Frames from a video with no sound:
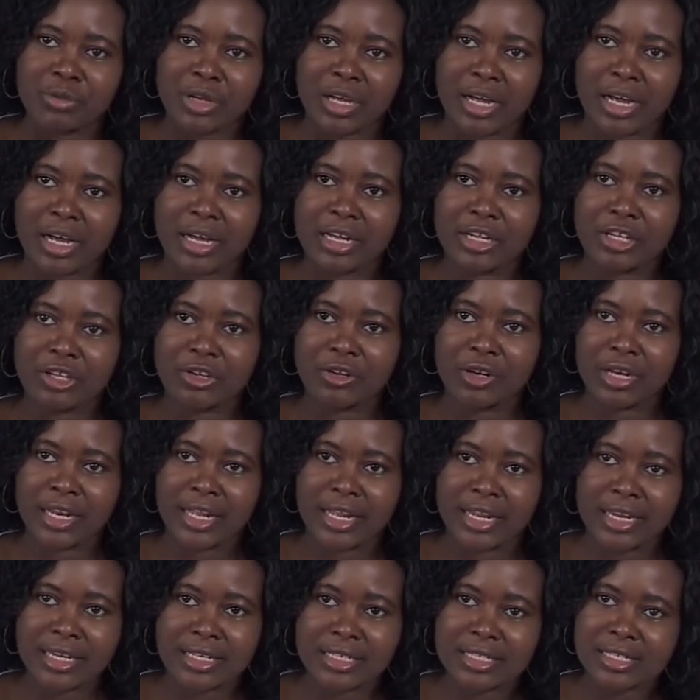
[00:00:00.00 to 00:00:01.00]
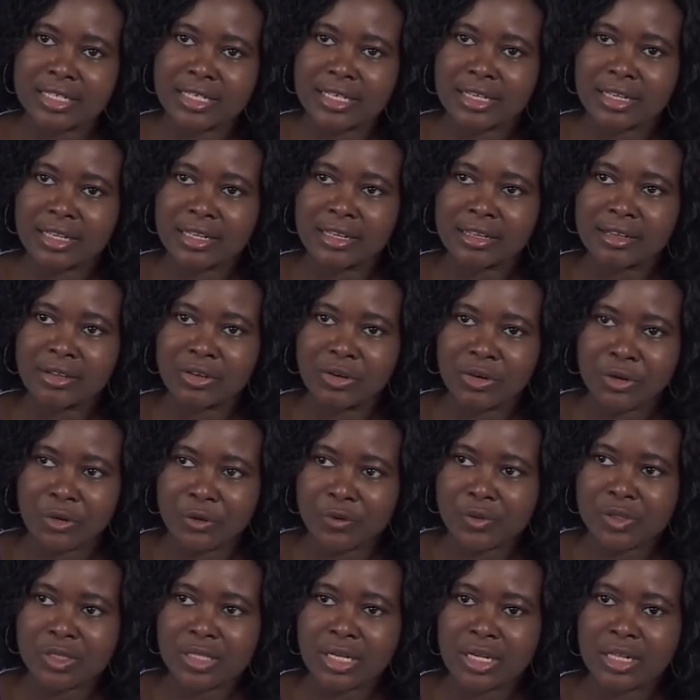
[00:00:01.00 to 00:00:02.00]
calculate
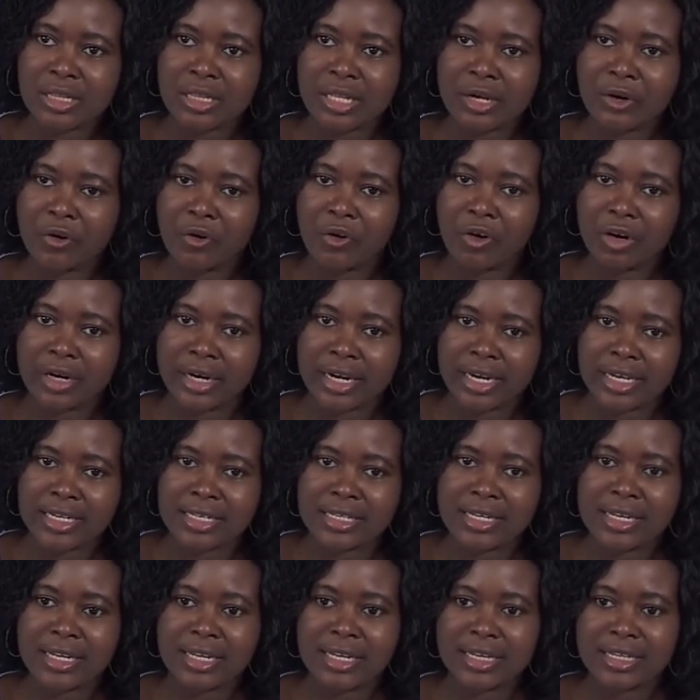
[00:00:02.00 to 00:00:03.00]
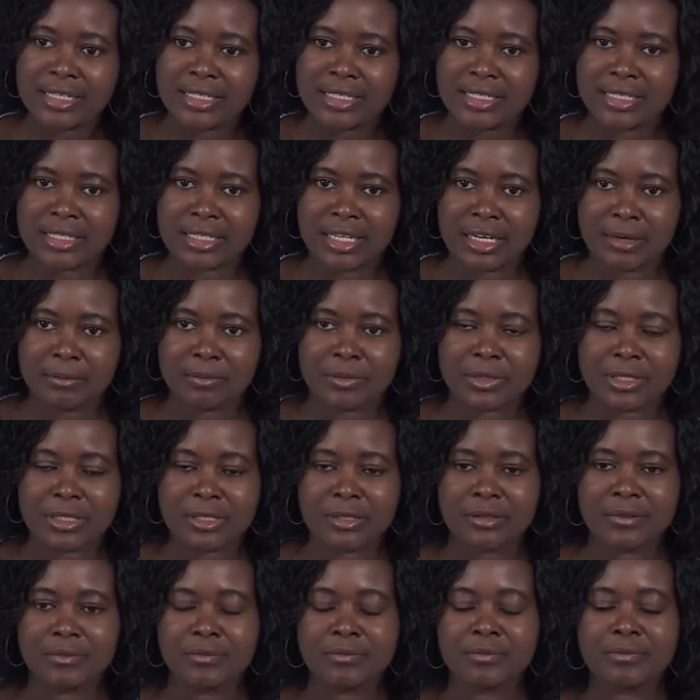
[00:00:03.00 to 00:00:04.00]
using the correct steps.